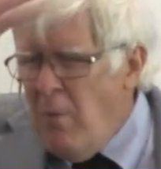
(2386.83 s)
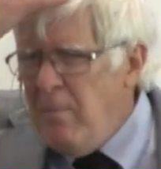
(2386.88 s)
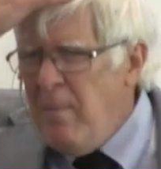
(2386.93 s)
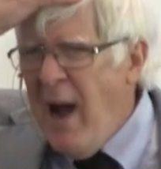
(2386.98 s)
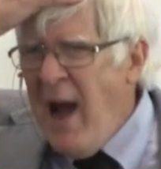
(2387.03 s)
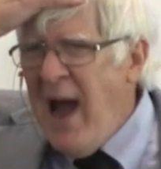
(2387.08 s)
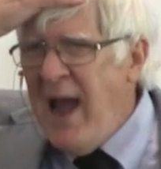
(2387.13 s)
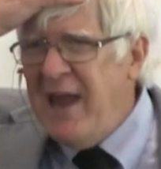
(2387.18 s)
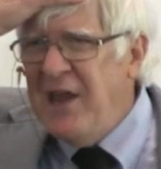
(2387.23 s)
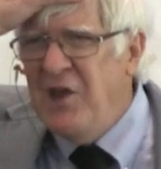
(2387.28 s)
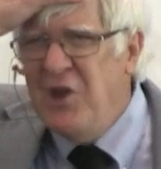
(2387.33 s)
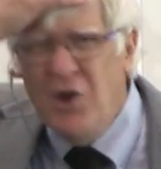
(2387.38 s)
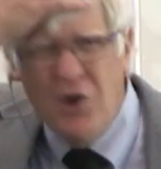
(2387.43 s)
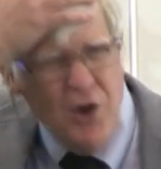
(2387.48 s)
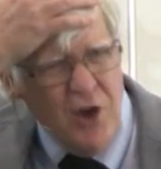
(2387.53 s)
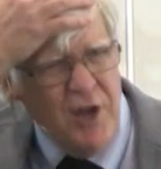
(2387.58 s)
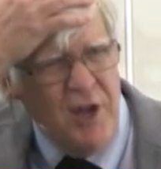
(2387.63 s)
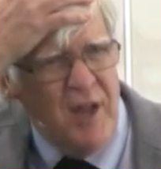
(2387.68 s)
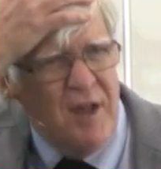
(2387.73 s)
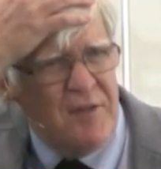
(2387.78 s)
My
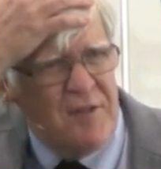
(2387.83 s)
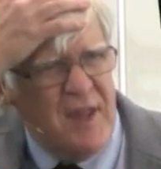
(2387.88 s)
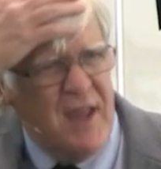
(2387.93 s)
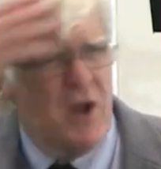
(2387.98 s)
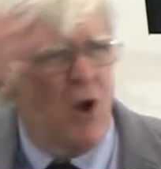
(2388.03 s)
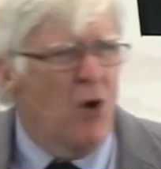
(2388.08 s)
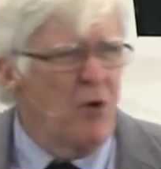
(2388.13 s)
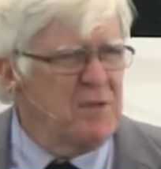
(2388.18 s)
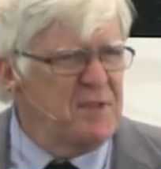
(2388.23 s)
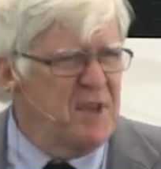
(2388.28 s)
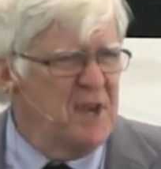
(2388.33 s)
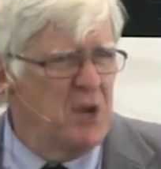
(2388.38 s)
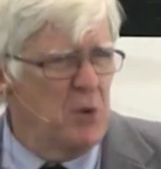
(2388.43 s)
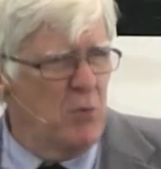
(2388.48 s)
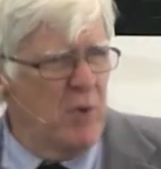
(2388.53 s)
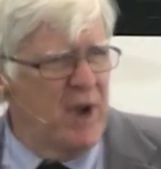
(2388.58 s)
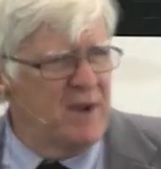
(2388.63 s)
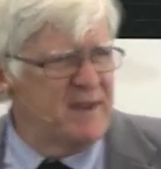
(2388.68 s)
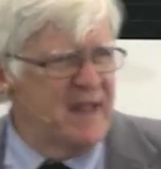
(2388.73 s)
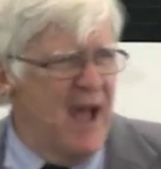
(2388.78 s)
goodness, he goes into
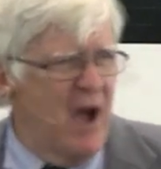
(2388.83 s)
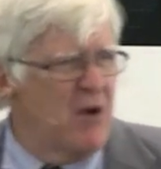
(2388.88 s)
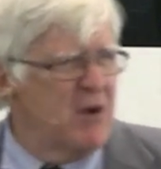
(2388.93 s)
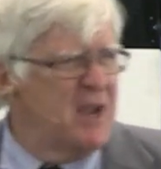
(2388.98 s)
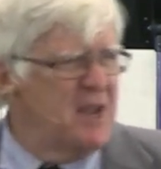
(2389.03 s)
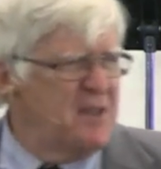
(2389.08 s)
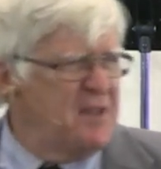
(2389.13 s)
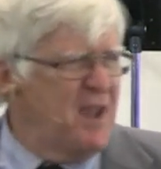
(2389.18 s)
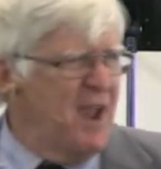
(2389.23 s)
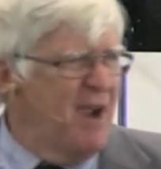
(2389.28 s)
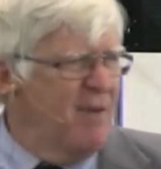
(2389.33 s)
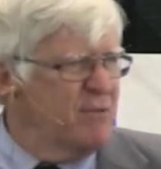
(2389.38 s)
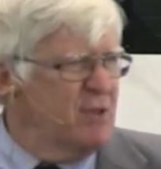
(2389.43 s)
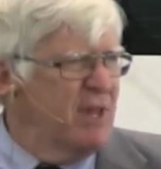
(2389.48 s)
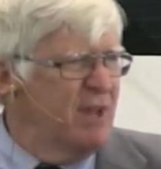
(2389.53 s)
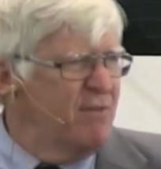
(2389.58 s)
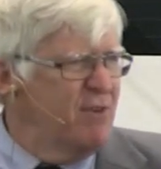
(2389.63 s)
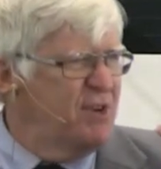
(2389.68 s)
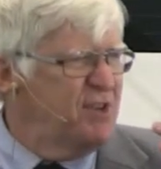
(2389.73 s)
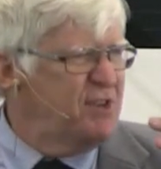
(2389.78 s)
one town, gets the ever
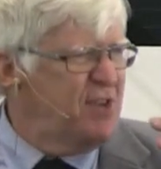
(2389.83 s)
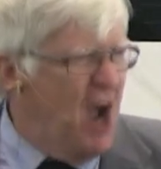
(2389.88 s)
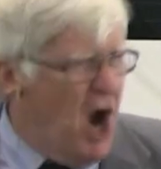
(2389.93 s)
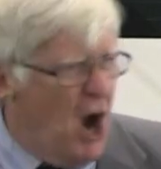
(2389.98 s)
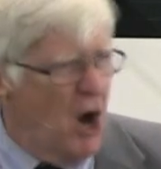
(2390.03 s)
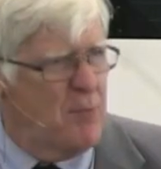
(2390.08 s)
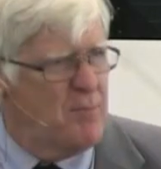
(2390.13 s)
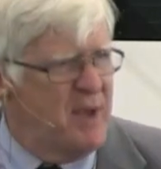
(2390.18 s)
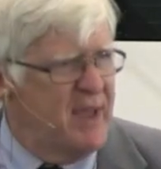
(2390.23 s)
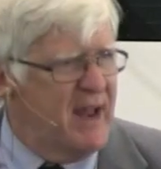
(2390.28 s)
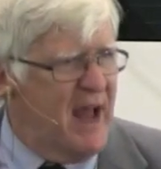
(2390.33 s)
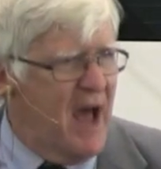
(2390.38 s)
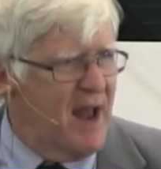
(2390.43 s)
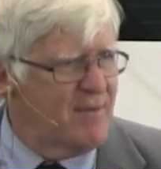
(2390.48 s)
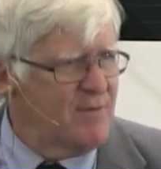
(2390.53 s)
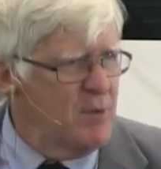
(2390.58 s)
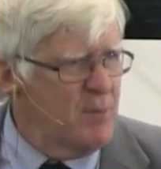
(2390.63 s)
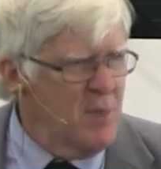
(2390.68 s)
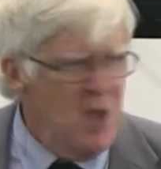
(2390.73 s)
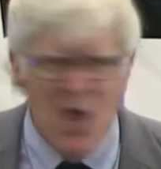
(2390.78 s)
living tar beat out
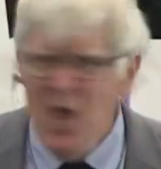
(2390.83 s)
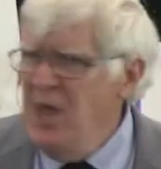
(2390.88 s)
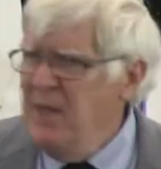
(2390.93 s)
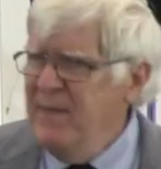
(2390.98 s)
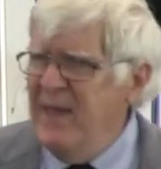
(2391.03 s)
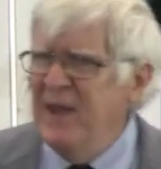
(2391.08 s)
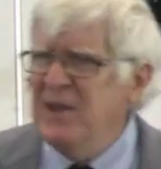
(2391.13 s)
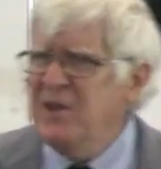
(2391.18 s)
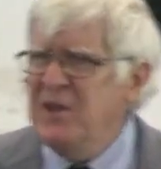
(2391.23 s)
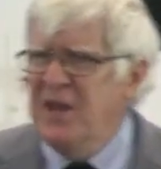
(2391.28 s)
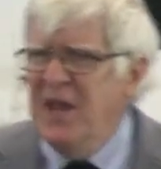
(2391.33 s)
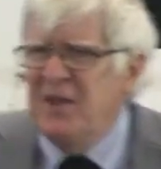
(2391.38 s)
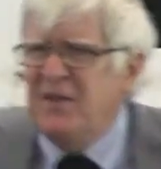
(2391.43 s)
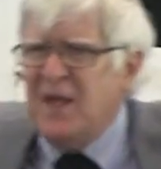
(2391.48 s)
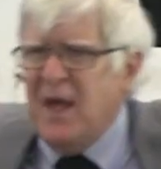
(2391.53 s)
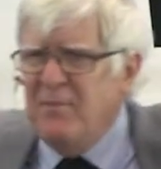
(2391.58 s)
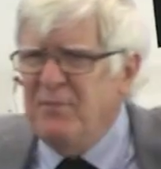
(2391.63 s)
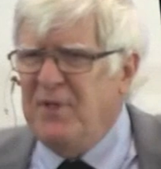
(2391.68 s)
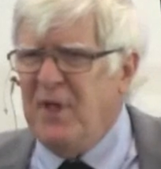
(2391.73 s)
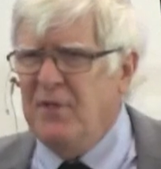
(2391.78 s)
of him, then gets
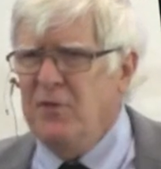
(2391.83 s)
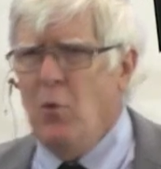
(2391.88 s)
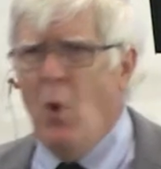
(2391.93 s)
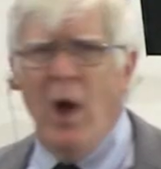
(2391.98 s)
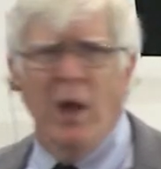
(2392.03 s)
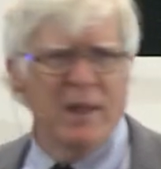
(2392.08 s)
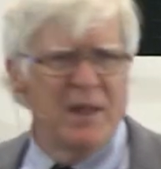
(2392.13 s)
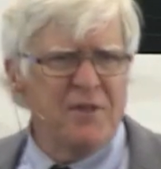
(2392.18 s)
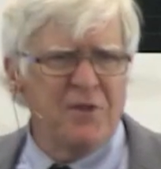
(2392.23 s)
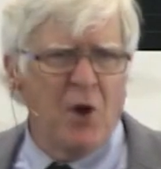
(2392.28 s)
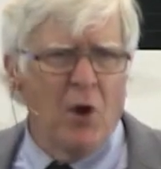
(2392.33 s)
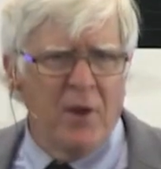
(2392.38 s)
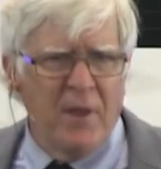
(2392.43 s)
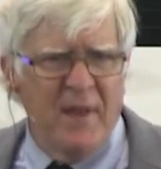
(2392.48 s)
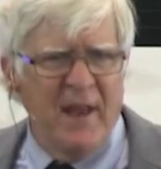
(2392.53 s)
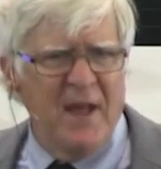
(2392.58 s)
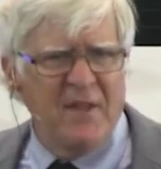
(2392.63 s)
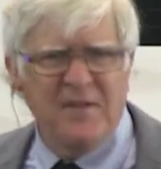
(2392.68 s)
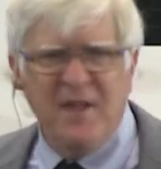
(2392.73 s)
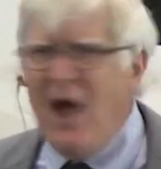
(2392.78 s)
up and says, Well, let's go to
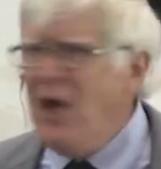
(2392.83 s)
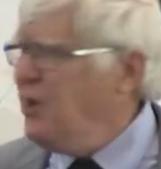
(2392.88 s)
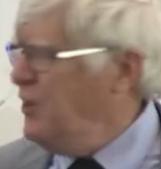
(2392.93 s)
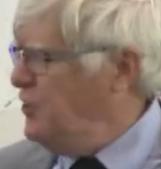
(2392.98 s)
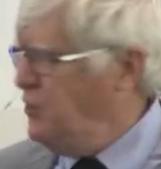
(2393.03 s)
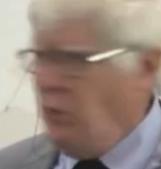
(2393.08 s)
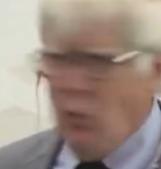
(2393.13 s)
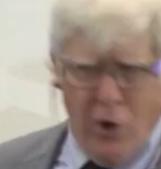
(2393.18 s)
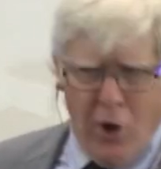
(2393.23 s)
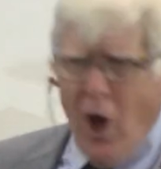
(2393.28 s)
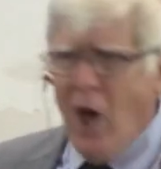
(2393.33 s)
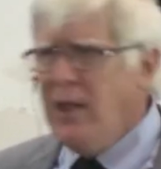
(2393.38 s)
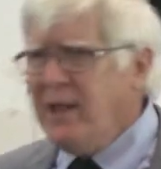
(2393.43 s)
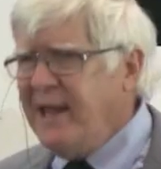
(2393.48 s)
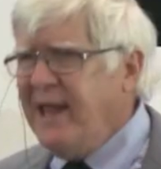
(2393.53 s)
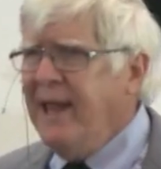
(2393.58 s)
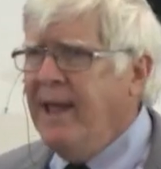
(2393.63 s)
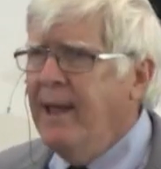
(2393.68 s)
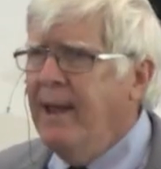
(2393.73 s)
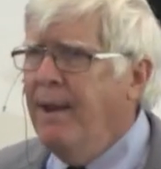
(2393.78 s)
the next town and do it all
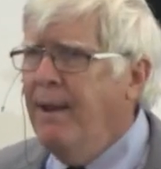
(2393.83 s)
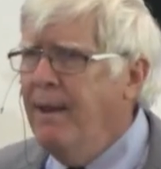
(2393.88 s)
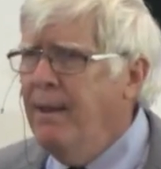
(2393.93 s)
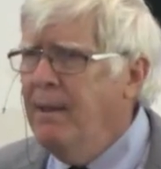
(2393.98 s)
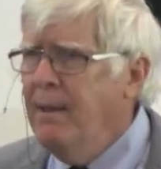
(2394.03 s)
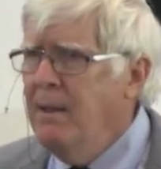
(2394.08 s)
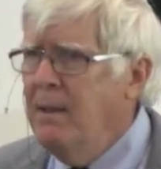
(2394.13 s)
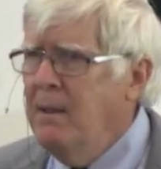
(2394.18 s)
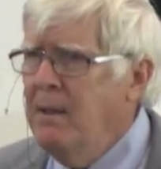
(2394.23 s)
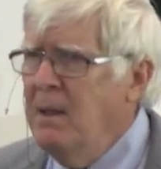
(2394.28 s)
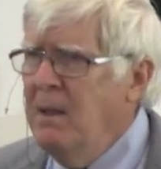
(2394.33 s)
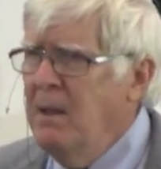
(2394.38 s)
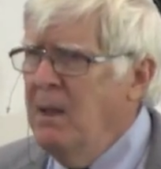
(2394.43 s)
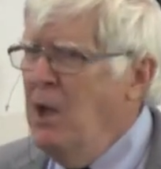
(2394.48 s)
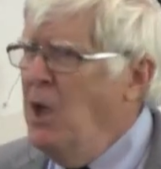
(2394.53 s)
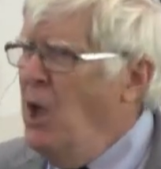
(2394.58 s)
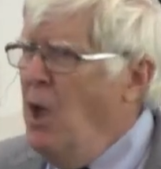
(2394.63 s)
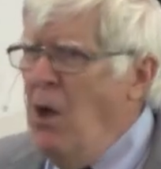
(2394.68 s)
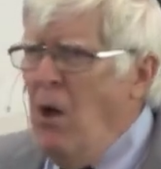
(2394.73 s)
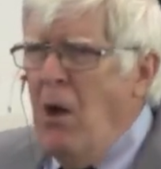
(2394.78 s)
again.
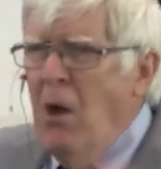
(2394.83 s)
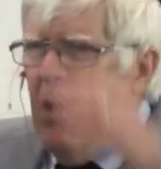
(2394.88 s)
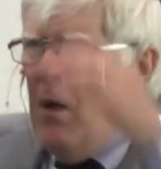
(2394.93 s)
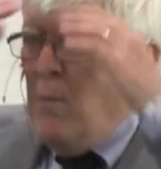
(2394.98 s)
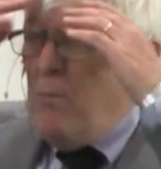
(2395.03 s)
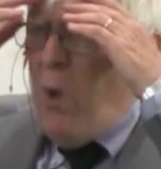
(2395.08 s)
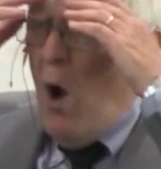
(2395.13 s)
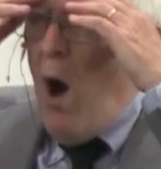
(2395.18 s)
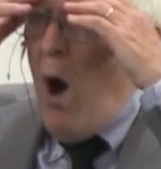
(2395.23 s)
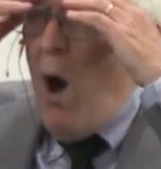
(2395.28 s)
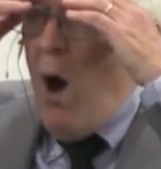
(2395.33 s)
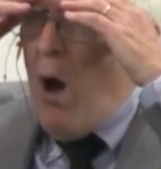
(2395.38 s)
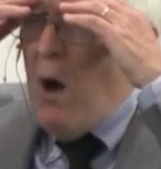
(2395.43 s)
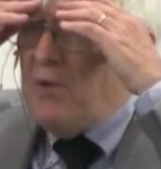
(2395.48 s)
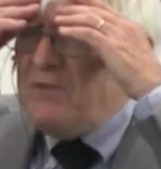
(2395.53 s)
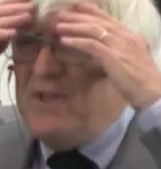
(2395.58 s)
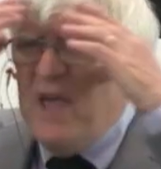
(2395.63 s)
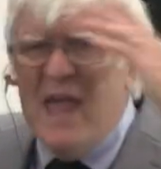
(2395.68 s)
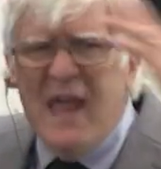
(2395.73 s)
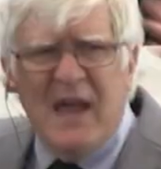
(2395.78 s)

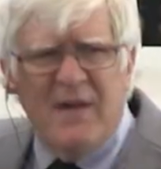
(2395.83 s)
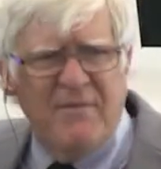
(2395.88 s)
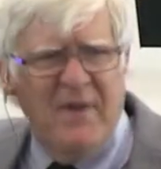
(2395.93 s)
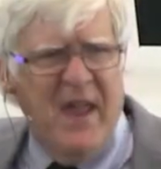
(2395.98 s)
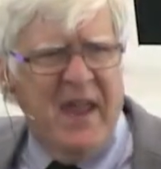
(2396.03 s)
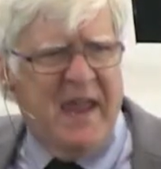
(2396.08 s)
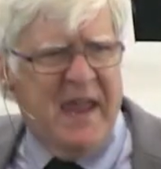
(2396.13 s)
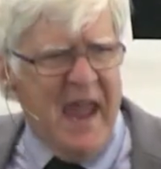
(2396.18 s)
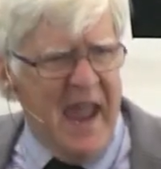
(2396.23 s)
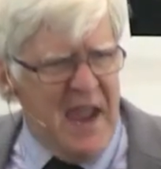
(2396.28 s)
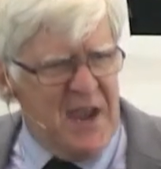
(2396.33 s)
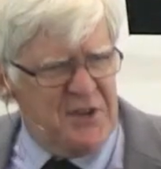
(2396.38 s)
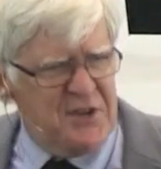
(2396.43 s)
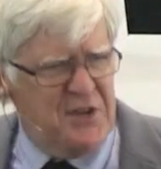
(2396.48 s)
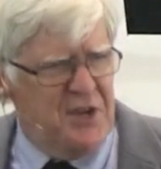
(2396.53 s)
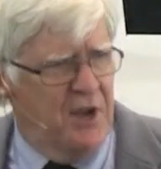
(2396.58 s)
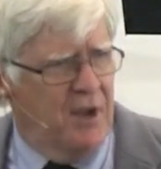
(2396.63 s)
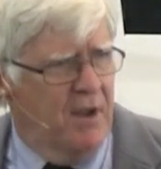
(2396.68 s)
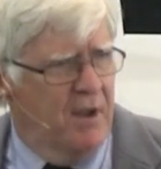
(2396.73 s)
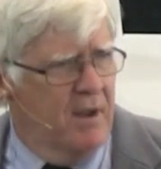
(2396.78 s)
Paul, take a
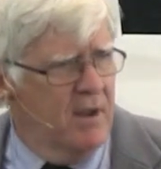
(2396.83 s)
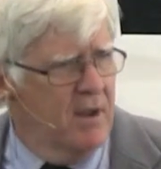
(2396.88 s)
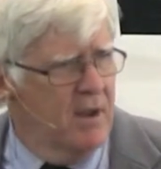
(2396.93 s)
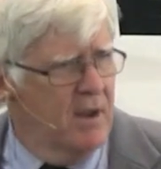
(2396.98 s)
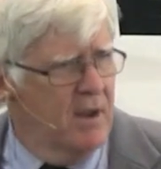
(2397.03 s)
vacation.